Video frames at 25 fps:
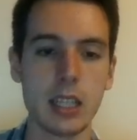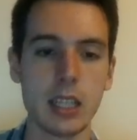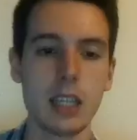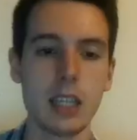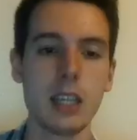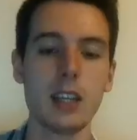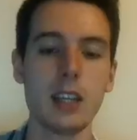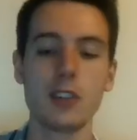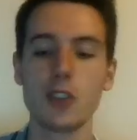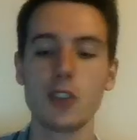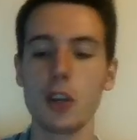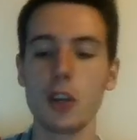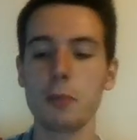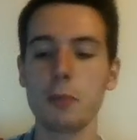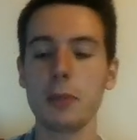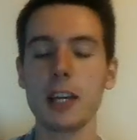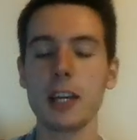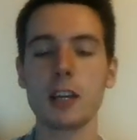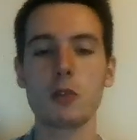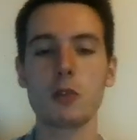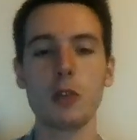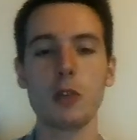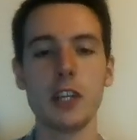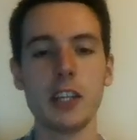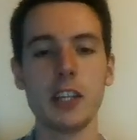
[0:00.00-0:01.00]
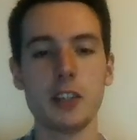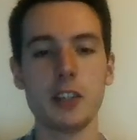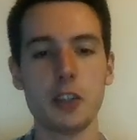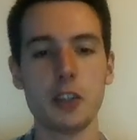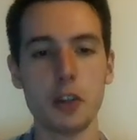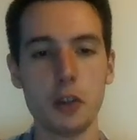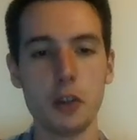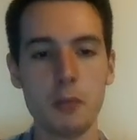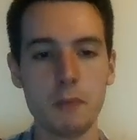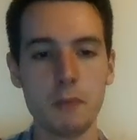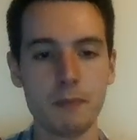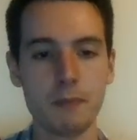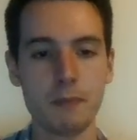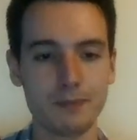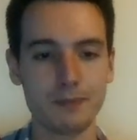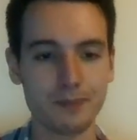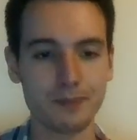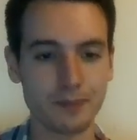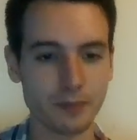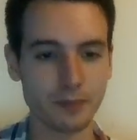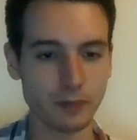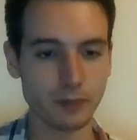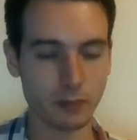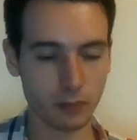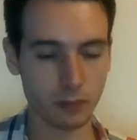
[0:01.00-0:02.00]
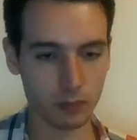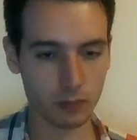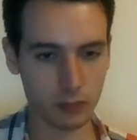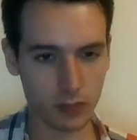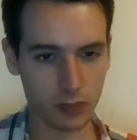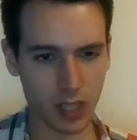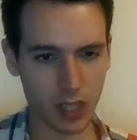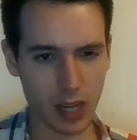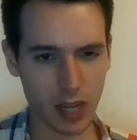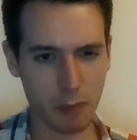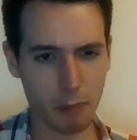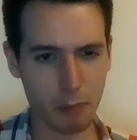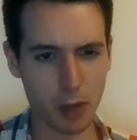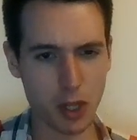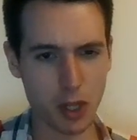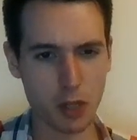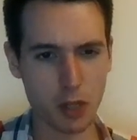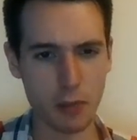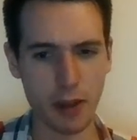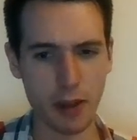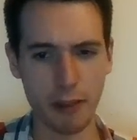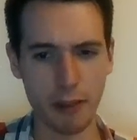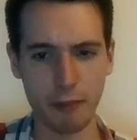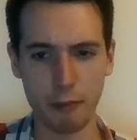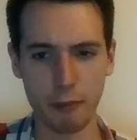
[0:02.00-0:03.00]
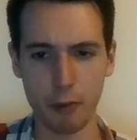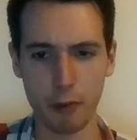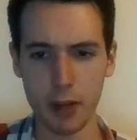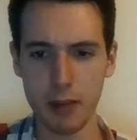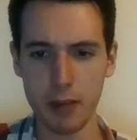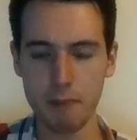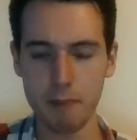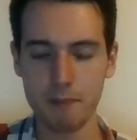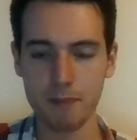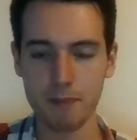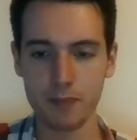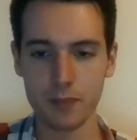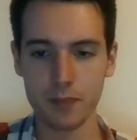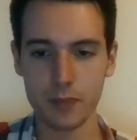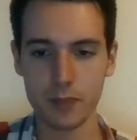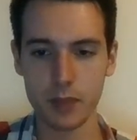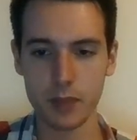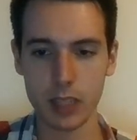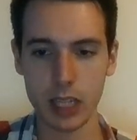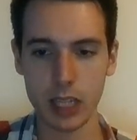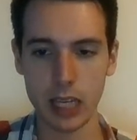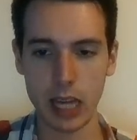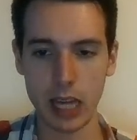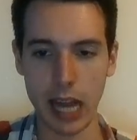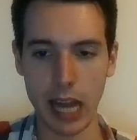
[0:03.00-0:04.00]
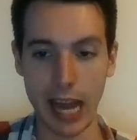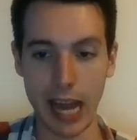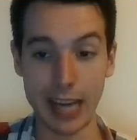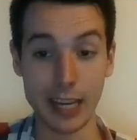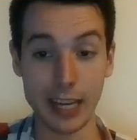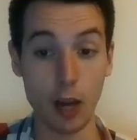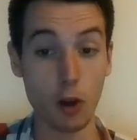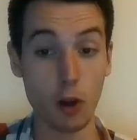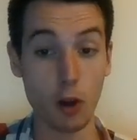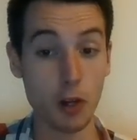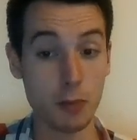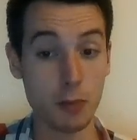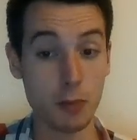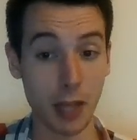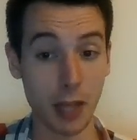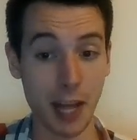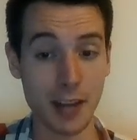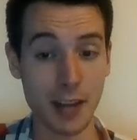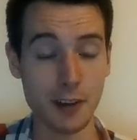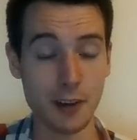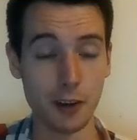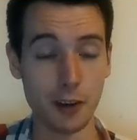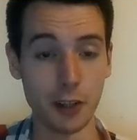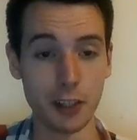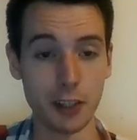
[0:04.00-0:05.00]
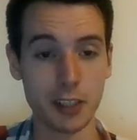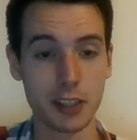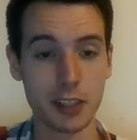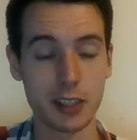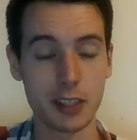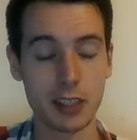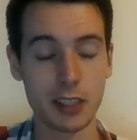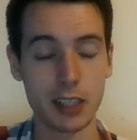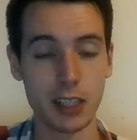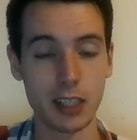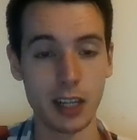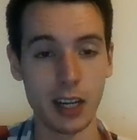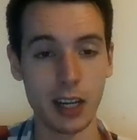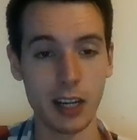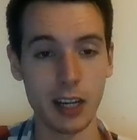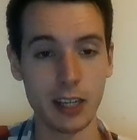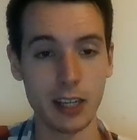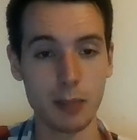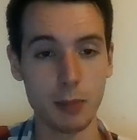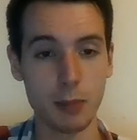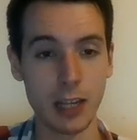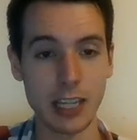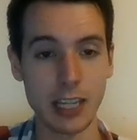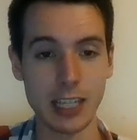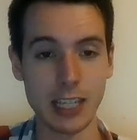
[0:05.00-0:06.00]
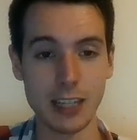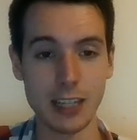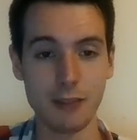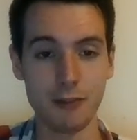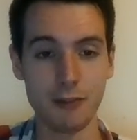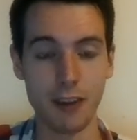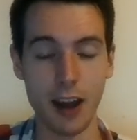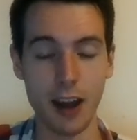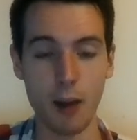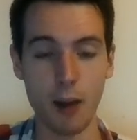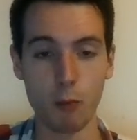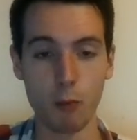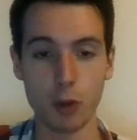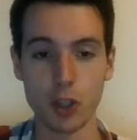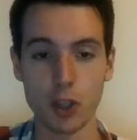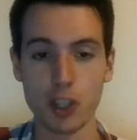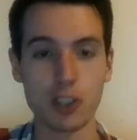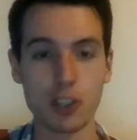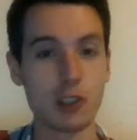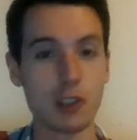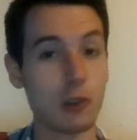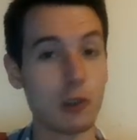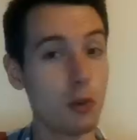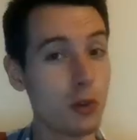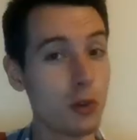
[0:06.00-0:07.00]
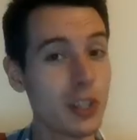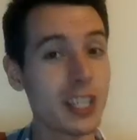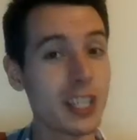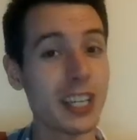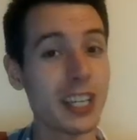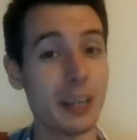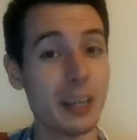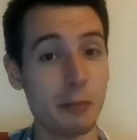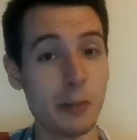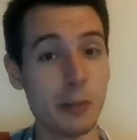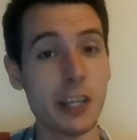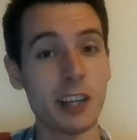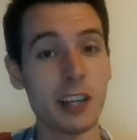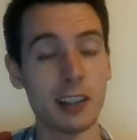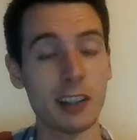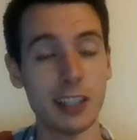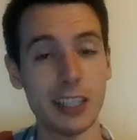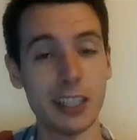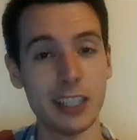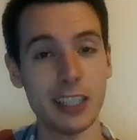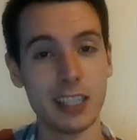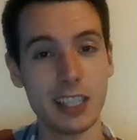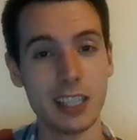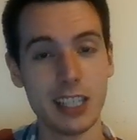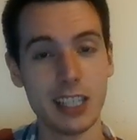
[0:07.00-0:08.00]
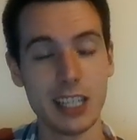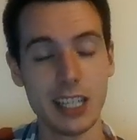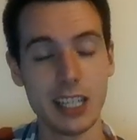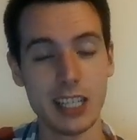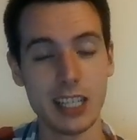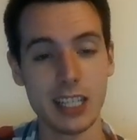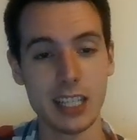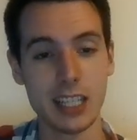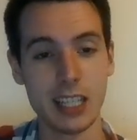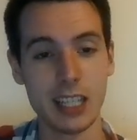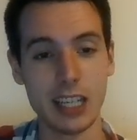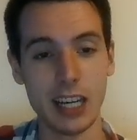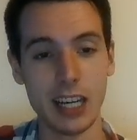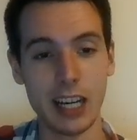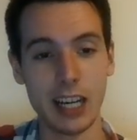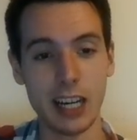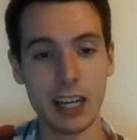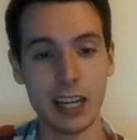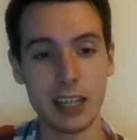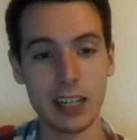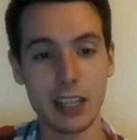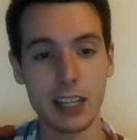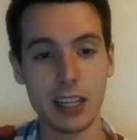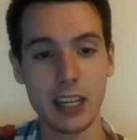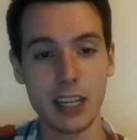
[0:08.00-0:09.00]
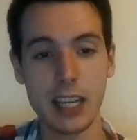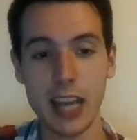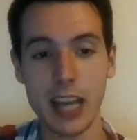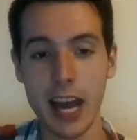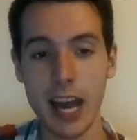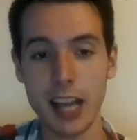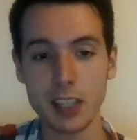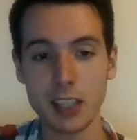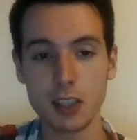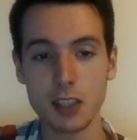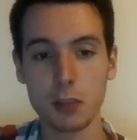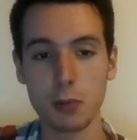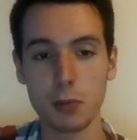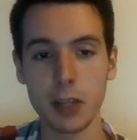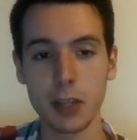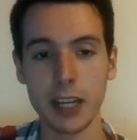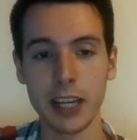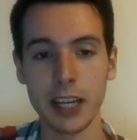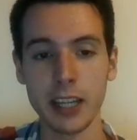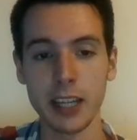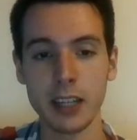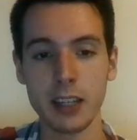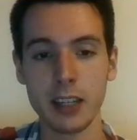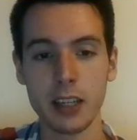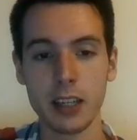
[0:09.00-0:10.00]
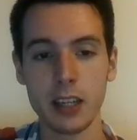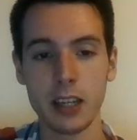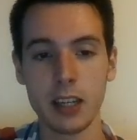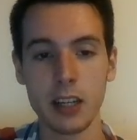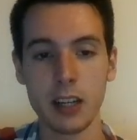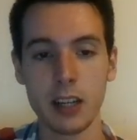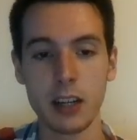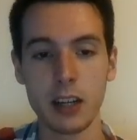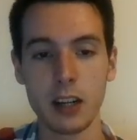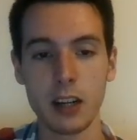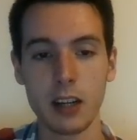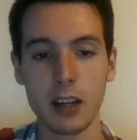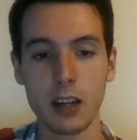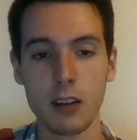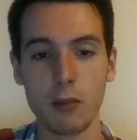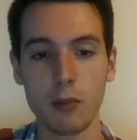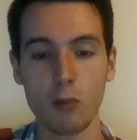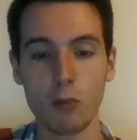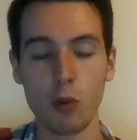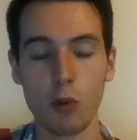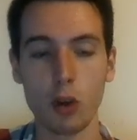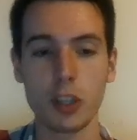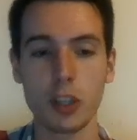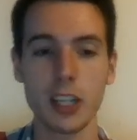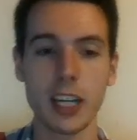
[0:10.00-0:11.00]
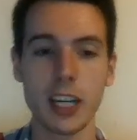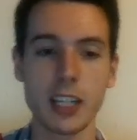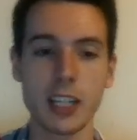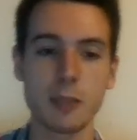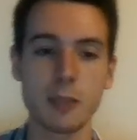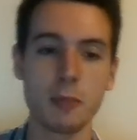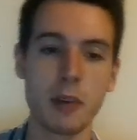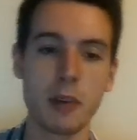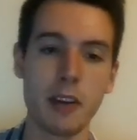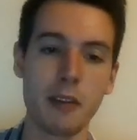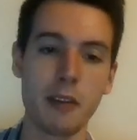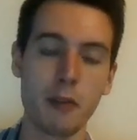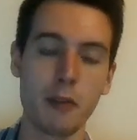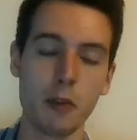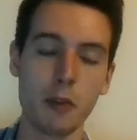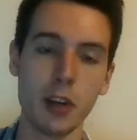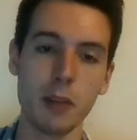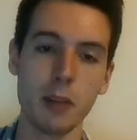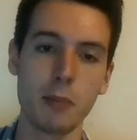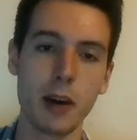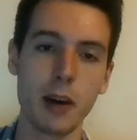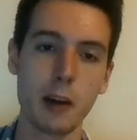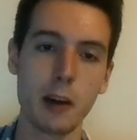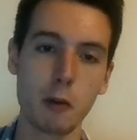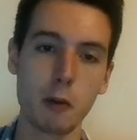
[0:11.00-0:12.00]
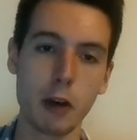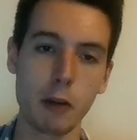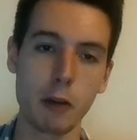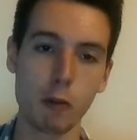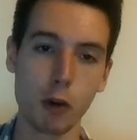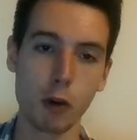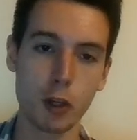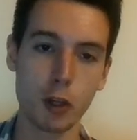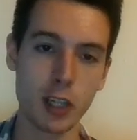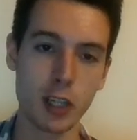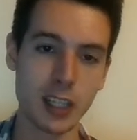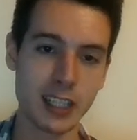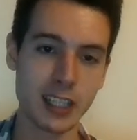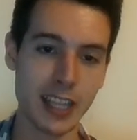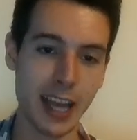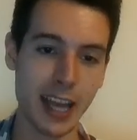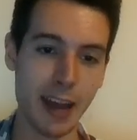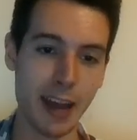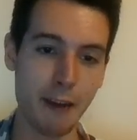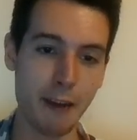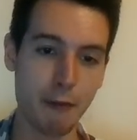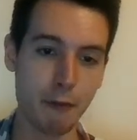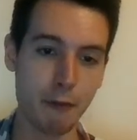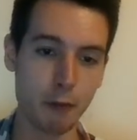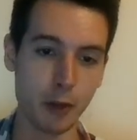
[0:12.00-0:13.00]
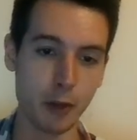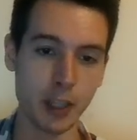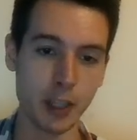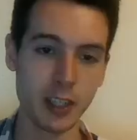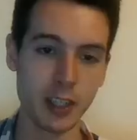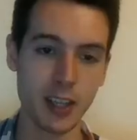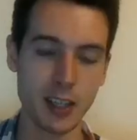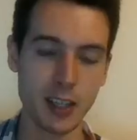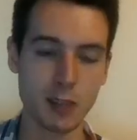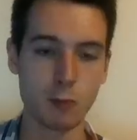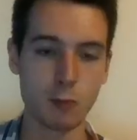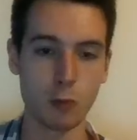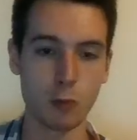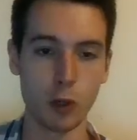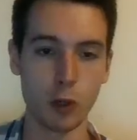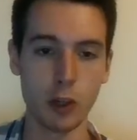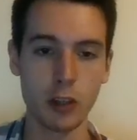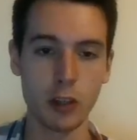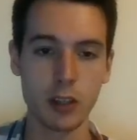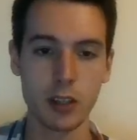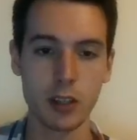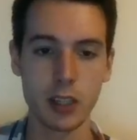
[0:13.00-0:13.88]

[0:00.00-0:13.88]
So he played queen e2, bishop f3, and now he blundered. He played e5, which is losing immediately. He has to play rook takes b3. By the way, rook takes f3 doesn't work